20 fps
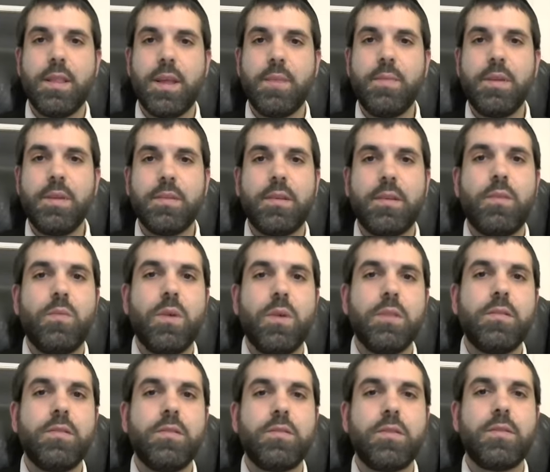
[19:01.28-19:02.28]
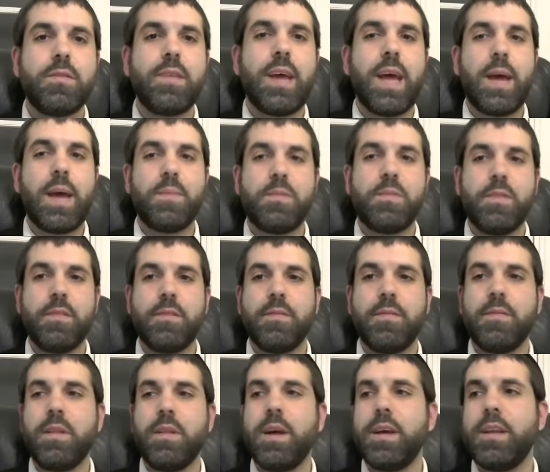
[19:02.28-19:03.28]
That means that it wasn't just the absence of
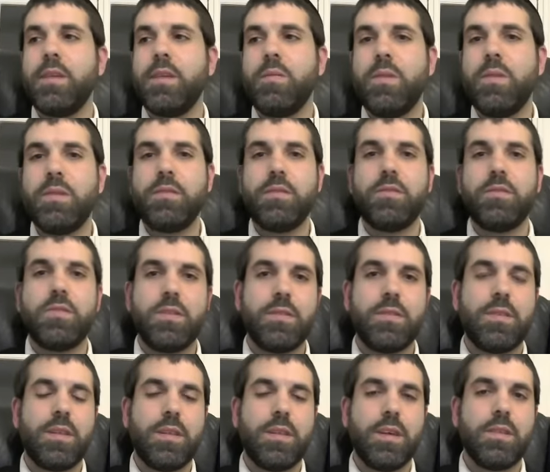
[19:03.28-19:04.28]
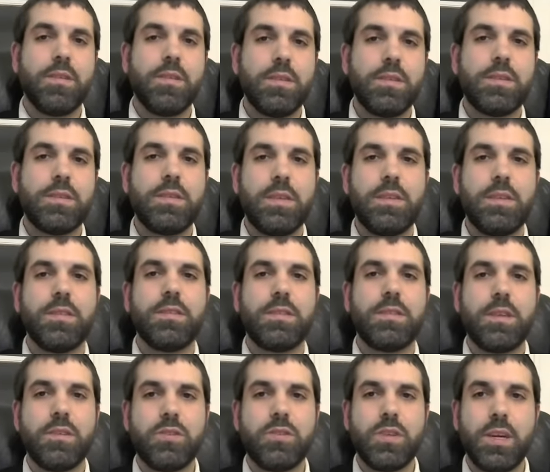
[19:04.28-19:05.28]
light. It wasn't just that they couldn't see the
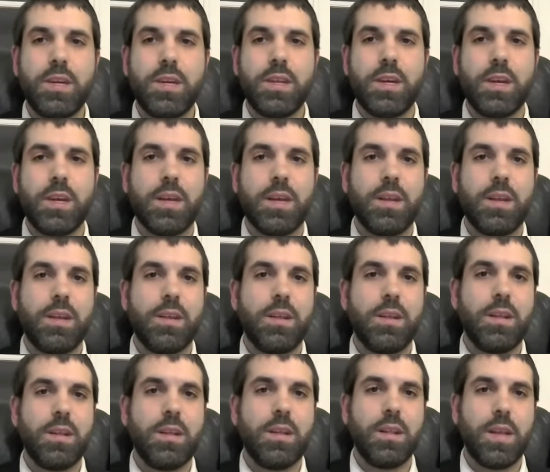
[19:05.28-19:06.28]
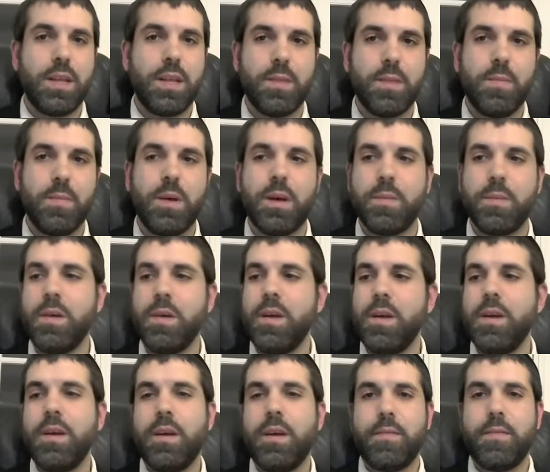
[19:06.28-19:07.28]
sun shining and it didn't light them up.
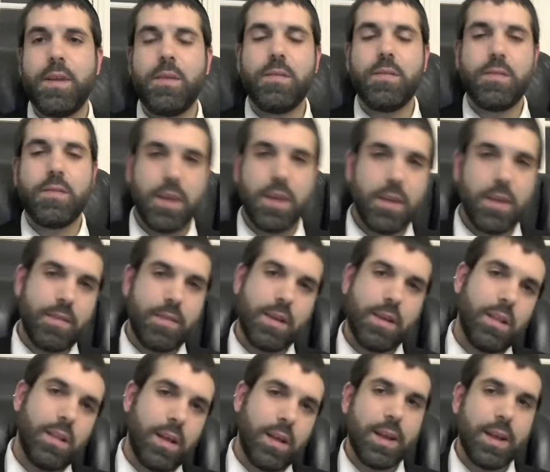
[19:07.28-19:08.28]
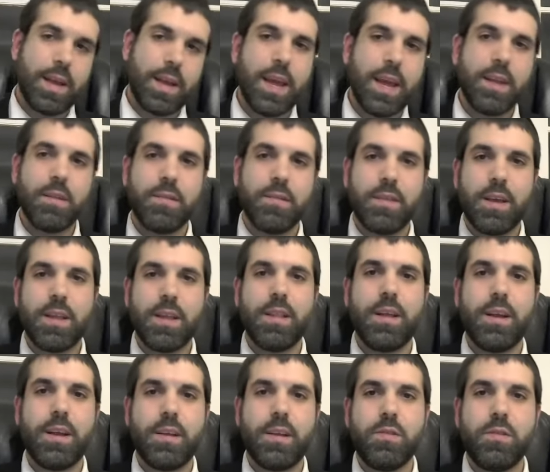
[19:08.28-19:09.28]
If that was the case, they could light a candle, they could
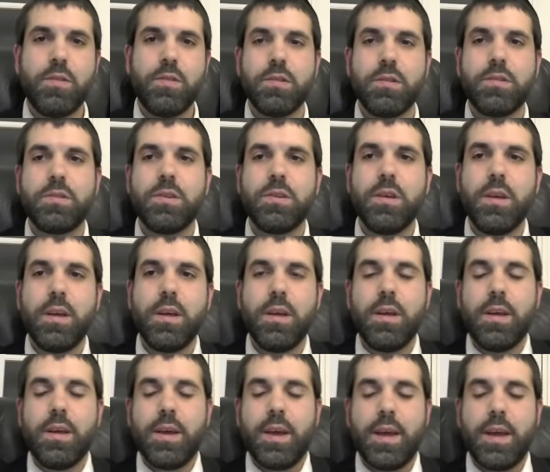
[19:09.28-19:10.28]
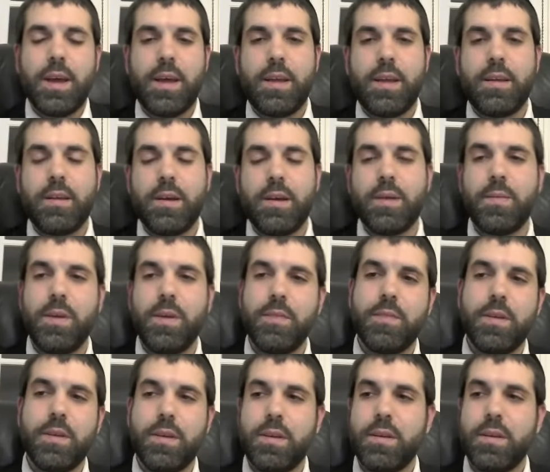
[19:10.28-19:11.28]
light a torch. And um,
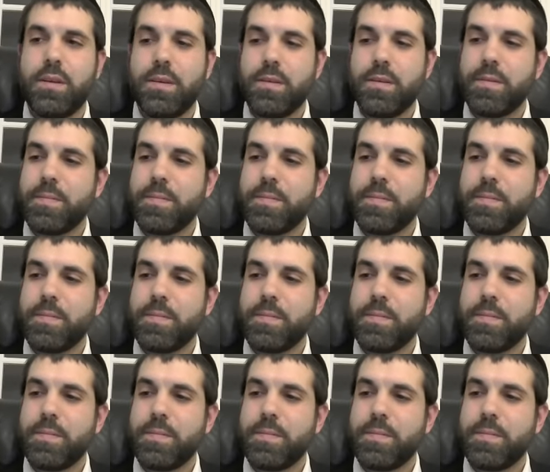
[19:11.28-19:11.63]
even